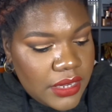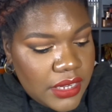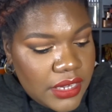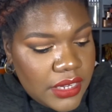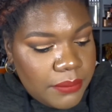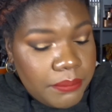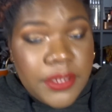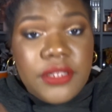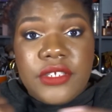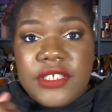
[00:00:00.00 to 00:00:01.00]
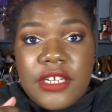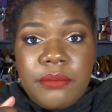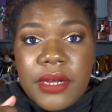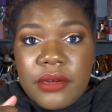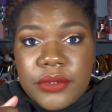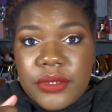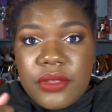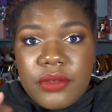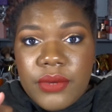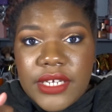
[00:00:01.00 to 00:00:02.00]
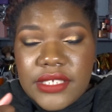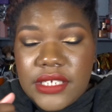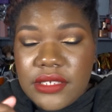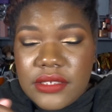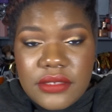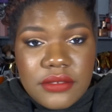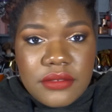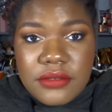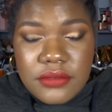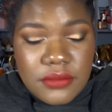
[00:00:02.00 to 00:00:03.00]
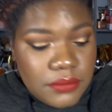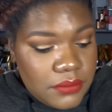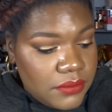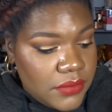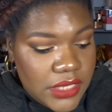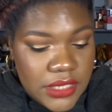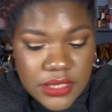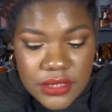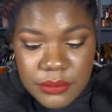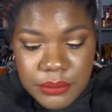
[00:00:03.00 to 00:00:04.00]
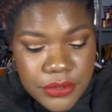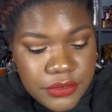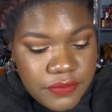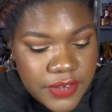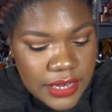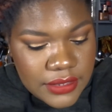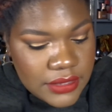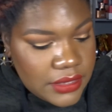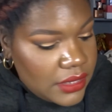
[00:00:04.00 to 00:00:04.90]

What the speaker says: But the staying power otherwise is perfect.